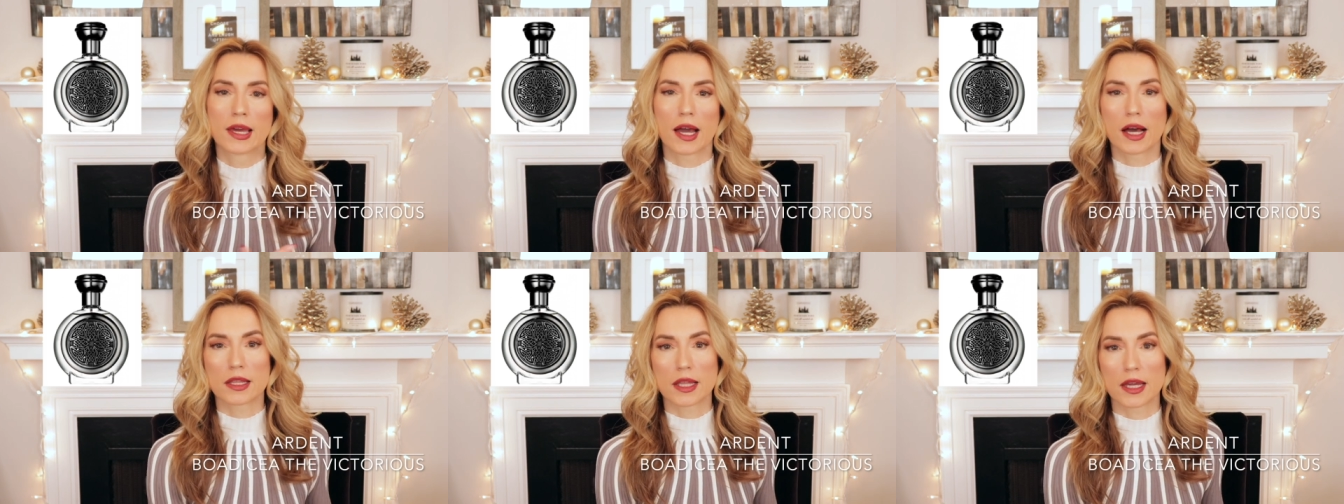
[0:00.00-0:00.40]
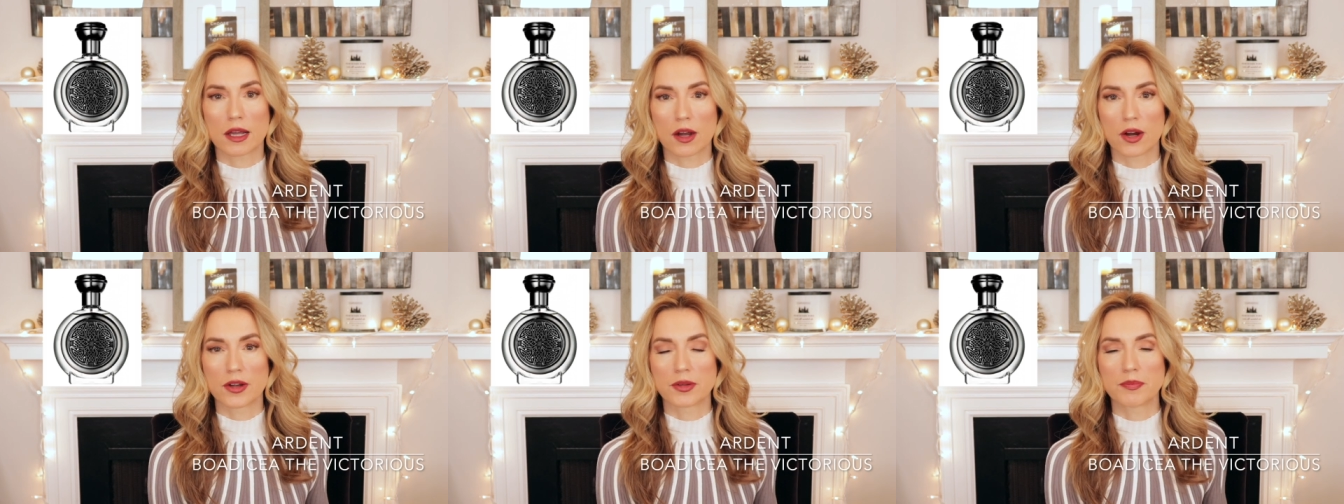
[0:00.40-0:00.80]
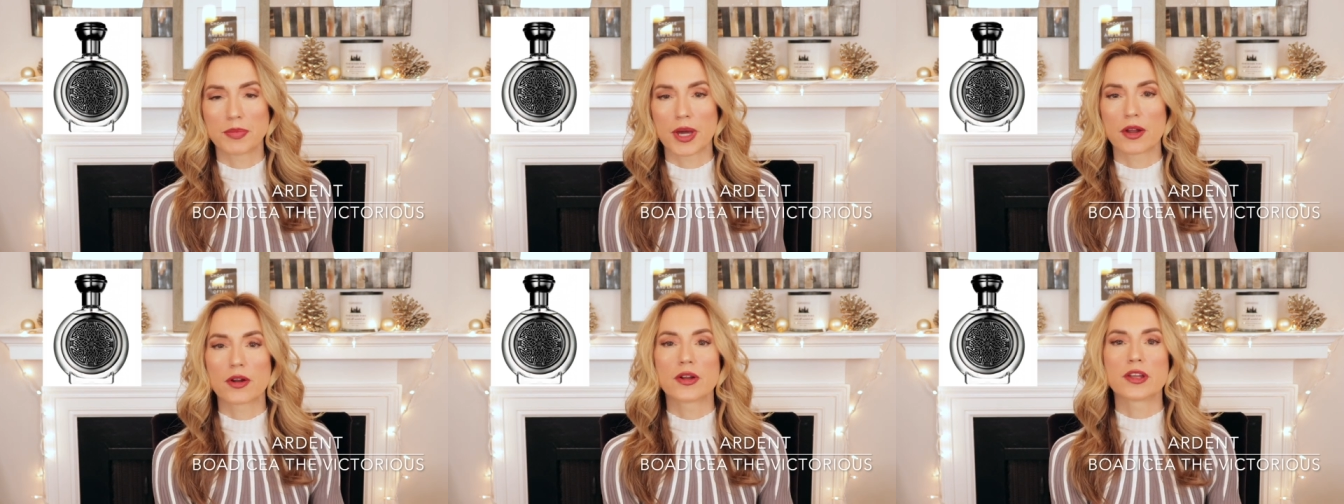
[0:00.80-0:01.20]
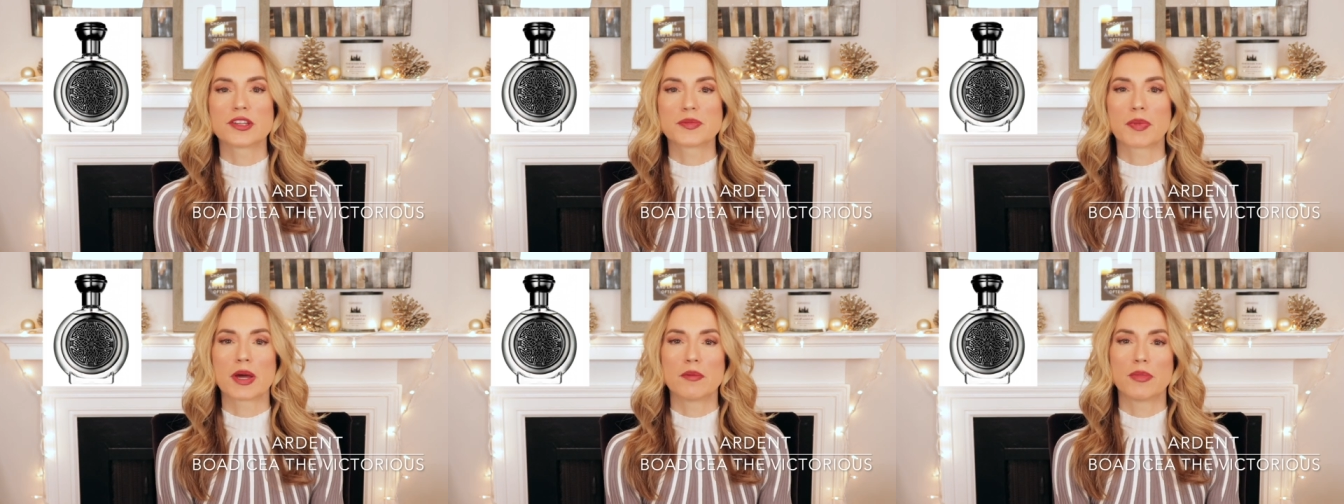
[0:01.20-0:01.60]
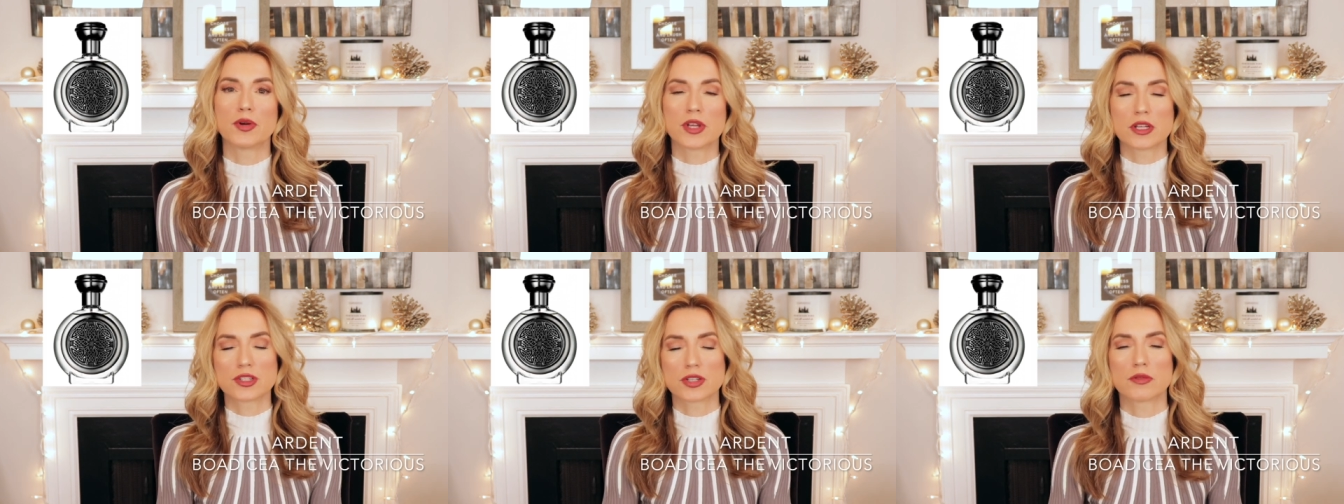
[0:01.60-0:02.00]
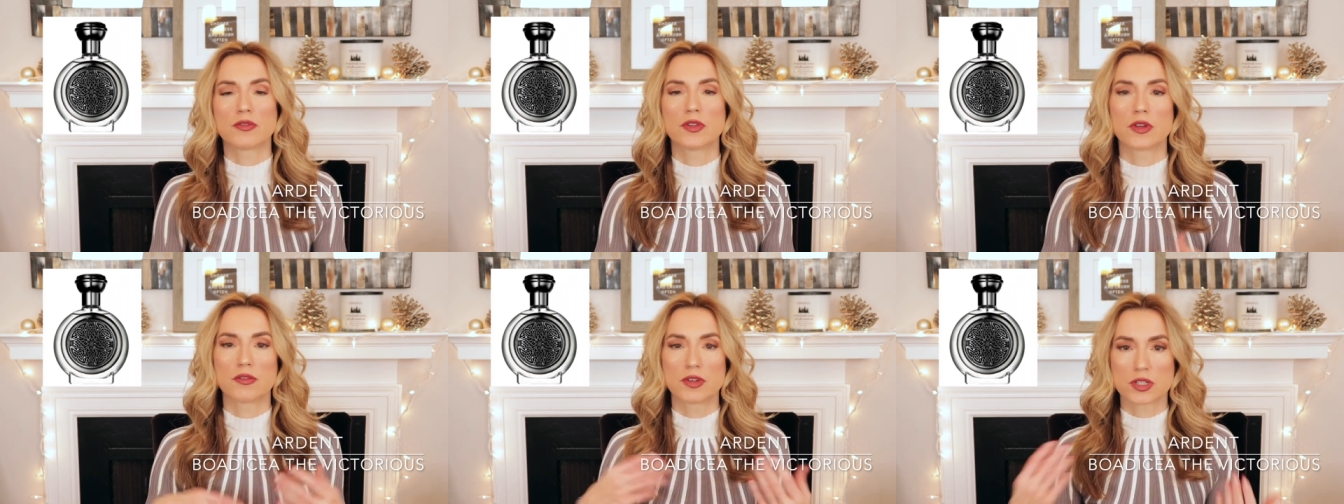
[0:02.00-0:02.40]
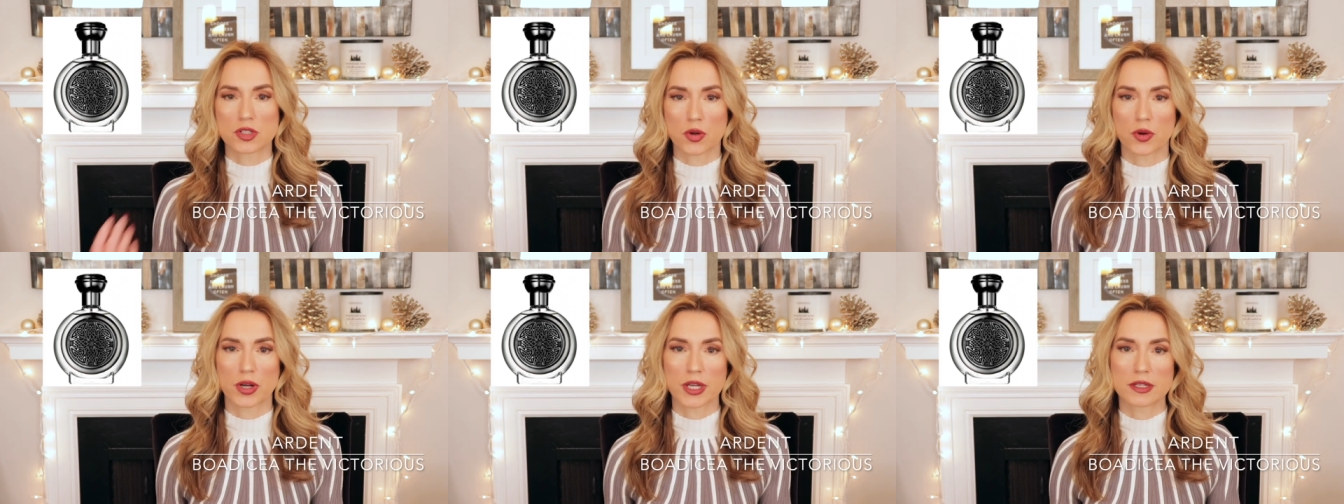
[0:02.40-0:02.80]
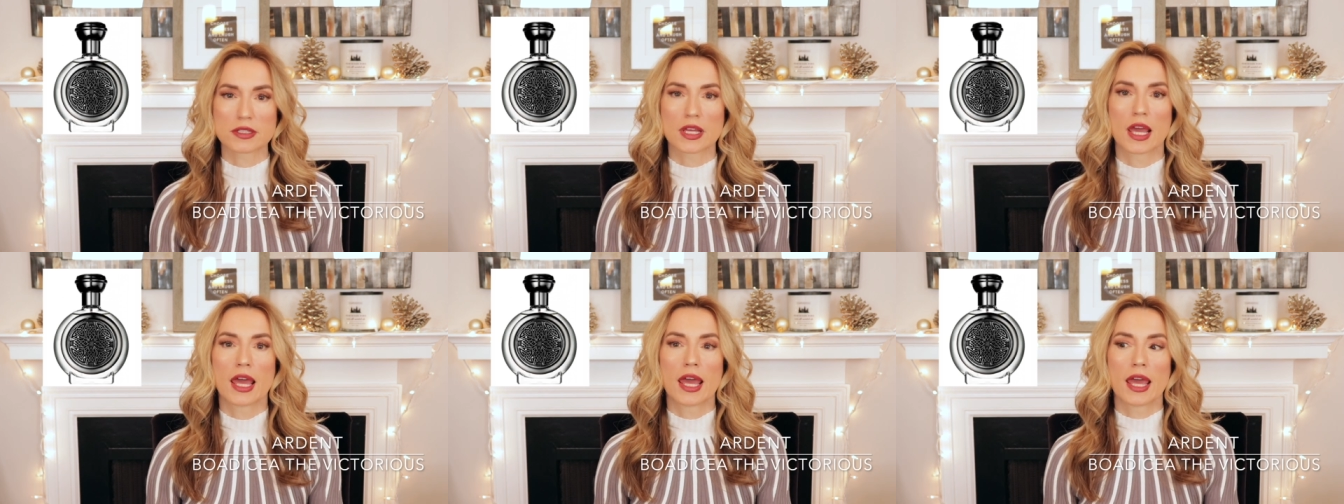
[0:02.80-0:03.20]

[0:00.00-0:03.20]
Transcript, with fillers: I like Ardent better and it's by Boadicea the Victorious